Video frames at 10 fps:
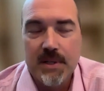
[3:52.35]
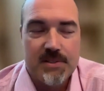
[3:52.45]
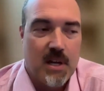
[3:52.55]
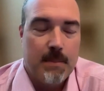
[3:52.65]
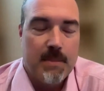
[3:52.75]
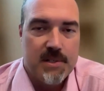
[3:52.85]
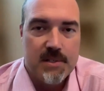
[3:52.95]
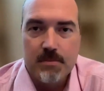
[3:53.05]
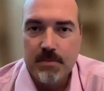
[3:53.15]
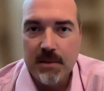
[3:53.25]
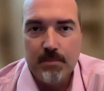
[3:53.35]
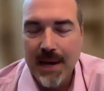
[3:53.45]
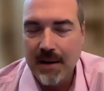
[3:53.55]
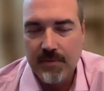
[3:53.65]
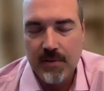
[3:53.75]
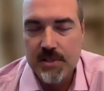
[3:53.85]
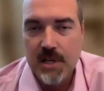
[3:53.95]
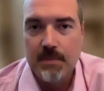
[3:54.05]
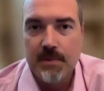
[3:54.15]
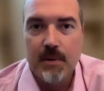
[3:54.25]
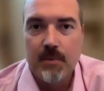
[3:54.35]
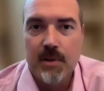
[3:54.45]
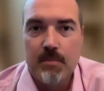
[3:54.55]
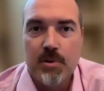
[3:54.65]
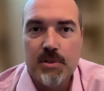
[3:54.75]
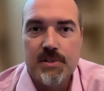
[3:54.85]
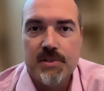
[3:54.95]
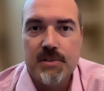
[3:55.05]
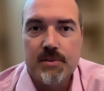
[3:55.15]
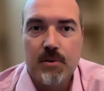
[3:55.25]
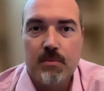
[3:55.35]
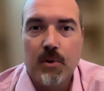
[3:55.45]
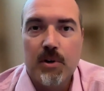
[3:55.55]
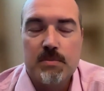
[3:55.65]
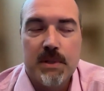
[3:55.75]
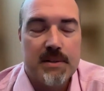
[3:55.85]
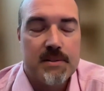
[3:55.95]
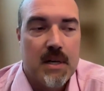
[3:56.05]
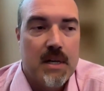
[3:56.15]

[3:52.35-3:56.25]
Like CIBC is a big bank, for example, that really pushes these group mortgage plans.